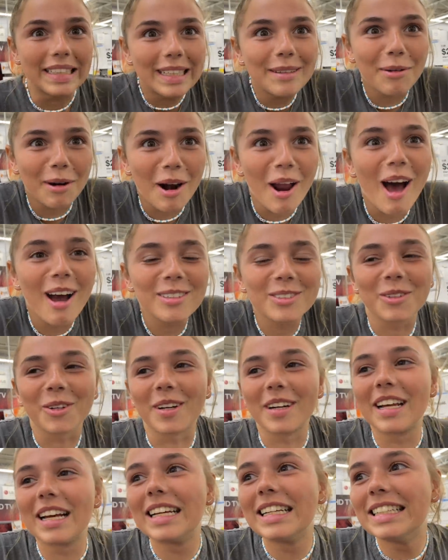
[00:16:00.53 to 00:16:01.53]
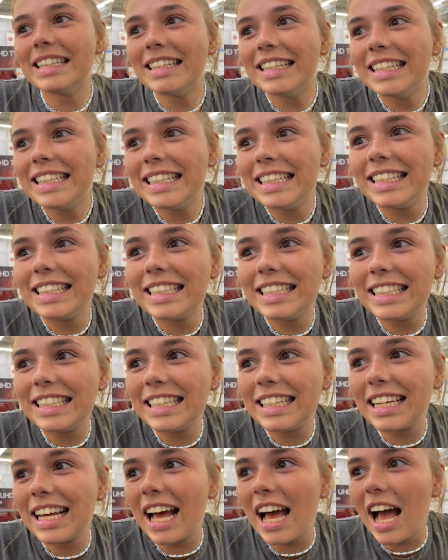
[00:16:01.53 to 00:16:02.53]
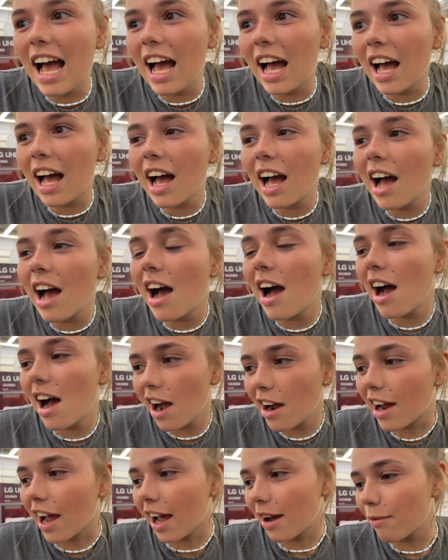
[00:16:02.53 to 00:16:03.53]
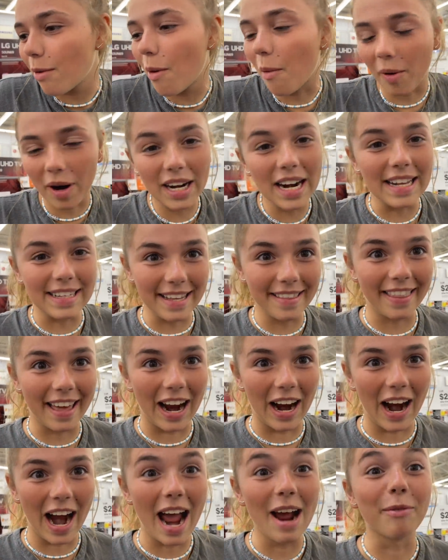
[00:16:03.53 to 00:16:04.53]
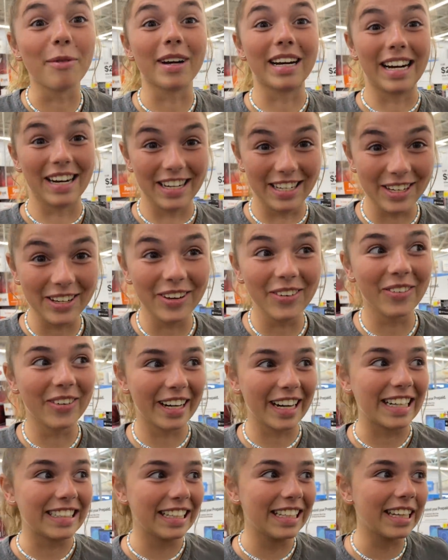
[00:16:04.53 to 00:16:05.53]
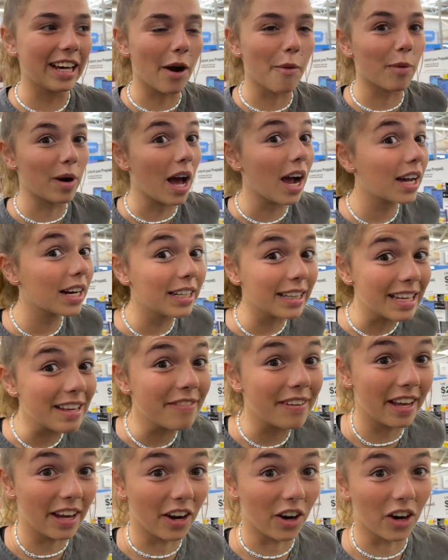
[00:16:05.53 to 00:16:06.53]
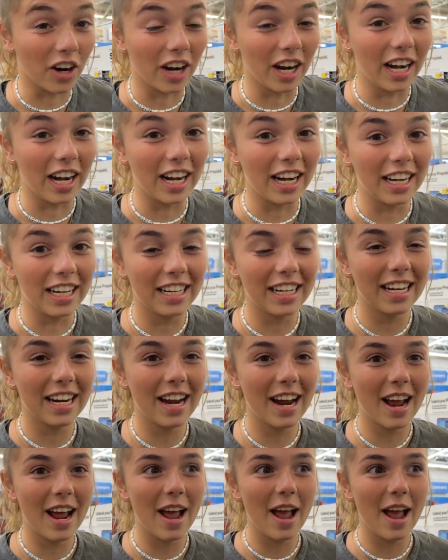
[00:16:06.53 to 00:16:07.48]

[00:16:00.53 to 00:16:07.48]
But, but you have a Bluetooth radio. That's what Alex put in, a fancy okay, well, Bluetooth radio for you. And we're gonna do it. We're gonna, we're gonna figure it out. Do you need a charger?